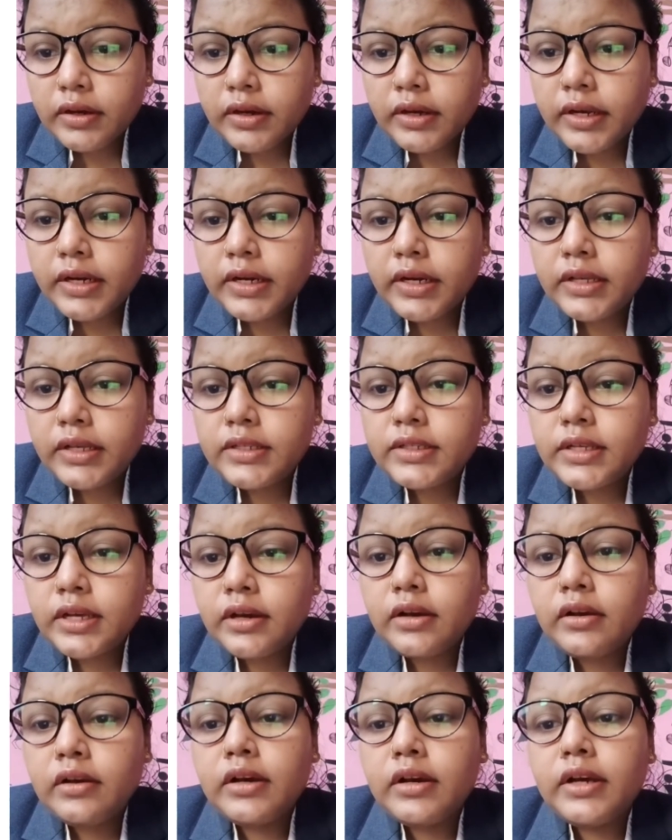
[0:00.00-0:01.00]
It
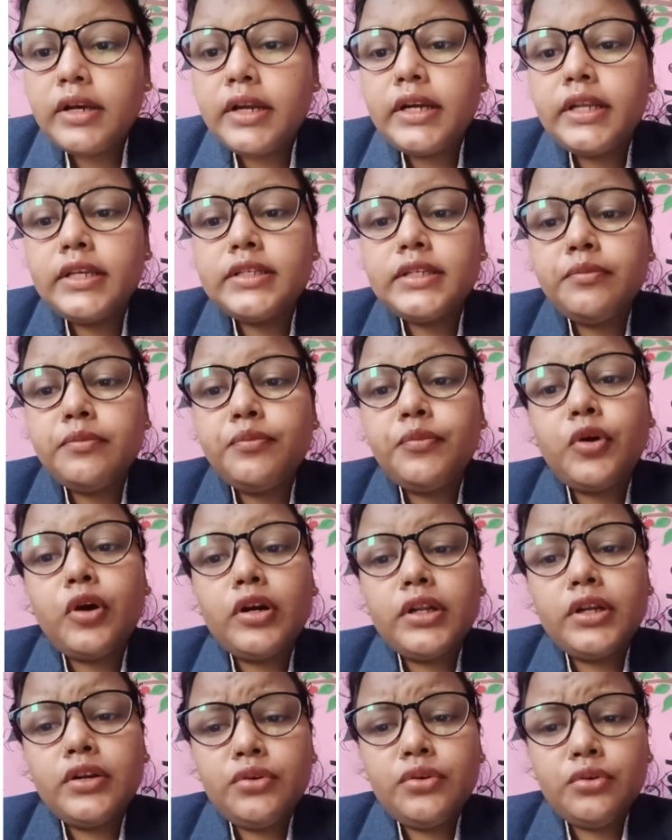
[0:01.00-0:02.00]
is
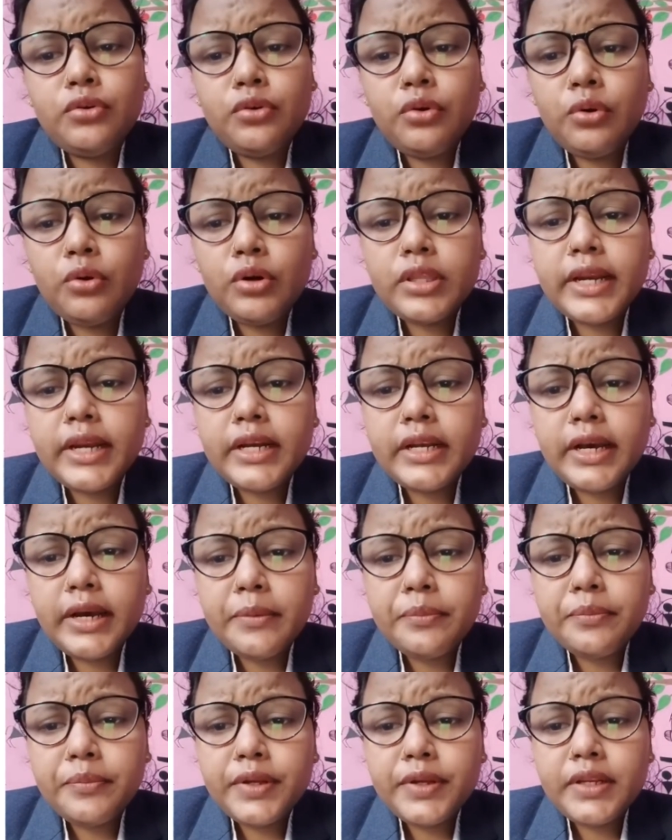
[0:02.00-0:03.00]
important to note that
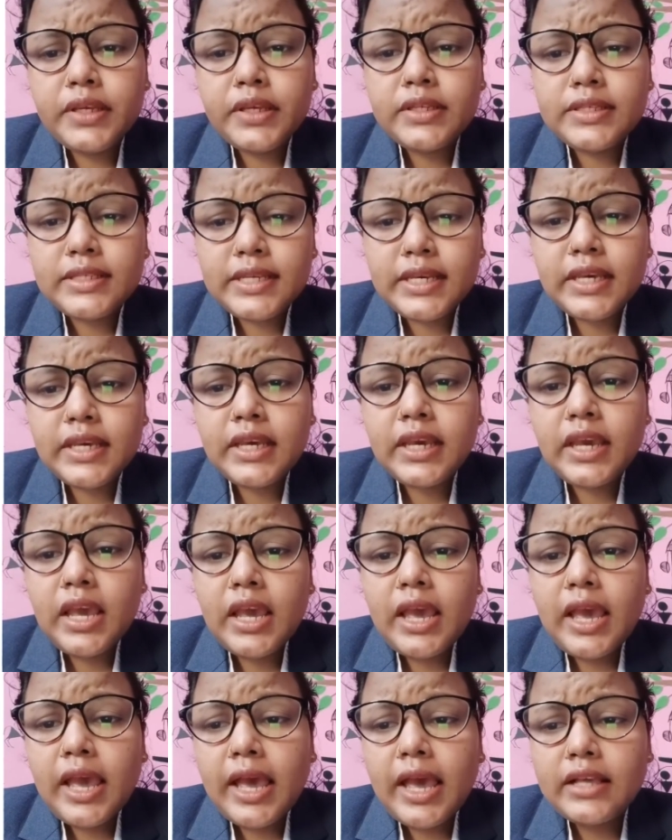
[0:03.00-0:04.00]
company C
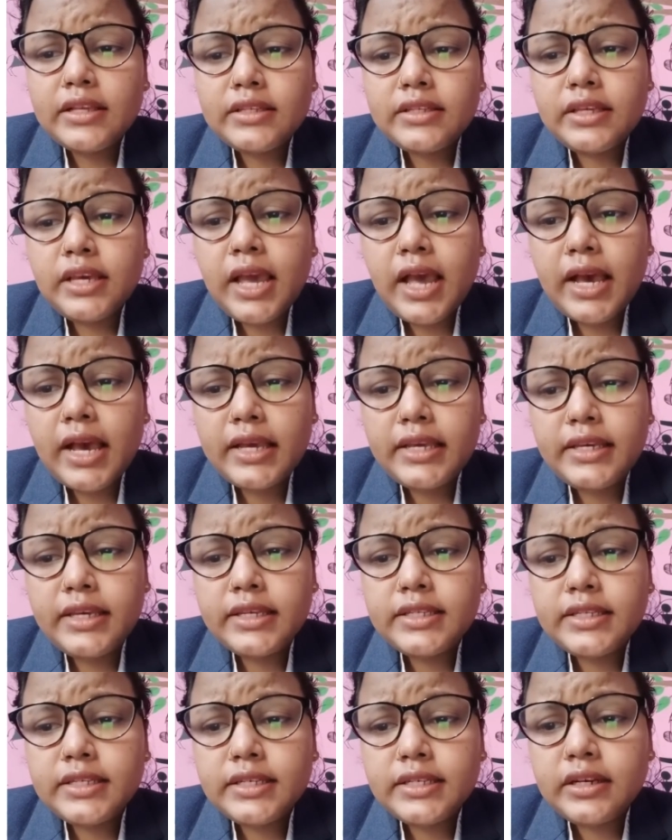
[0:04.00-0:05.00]
has the
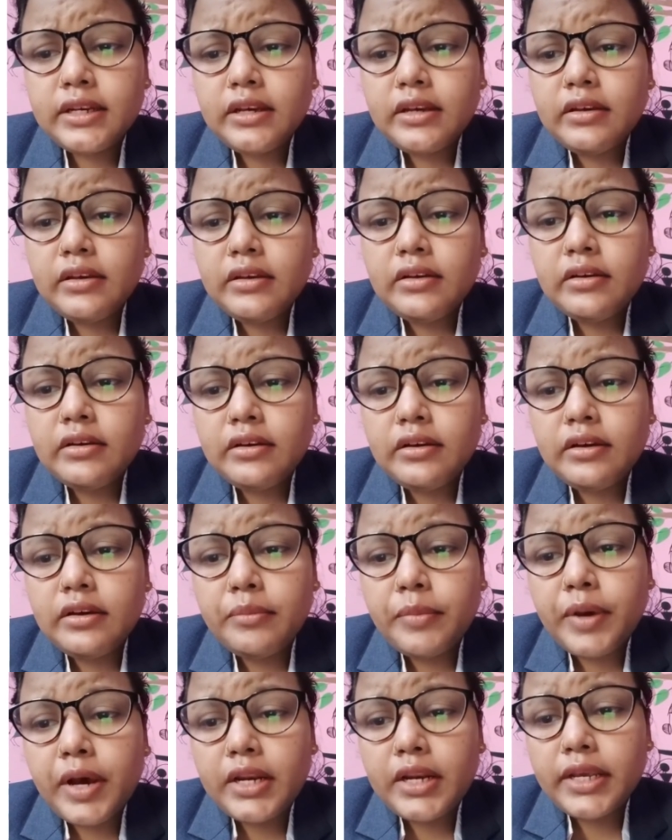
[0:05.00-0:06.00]
highest
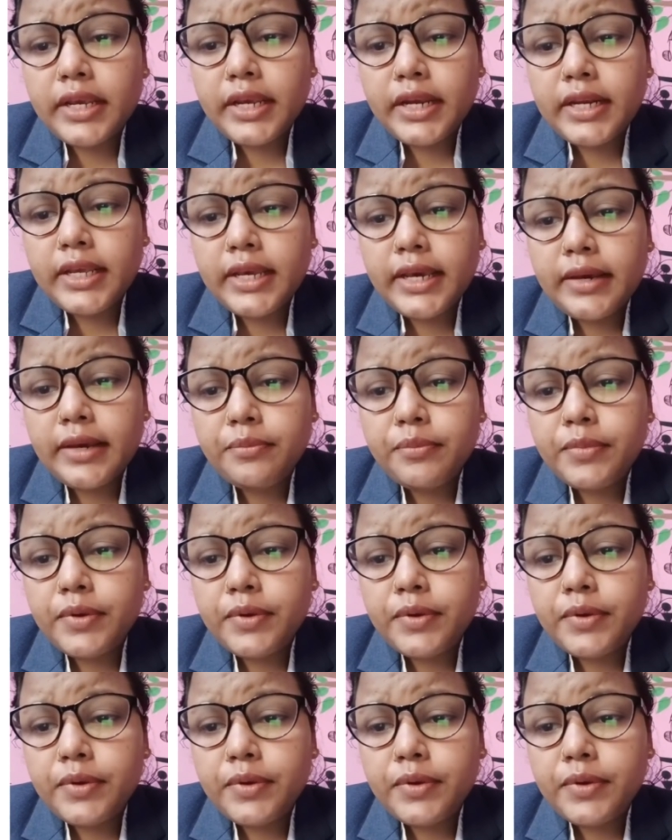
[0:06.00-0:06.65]
market cap,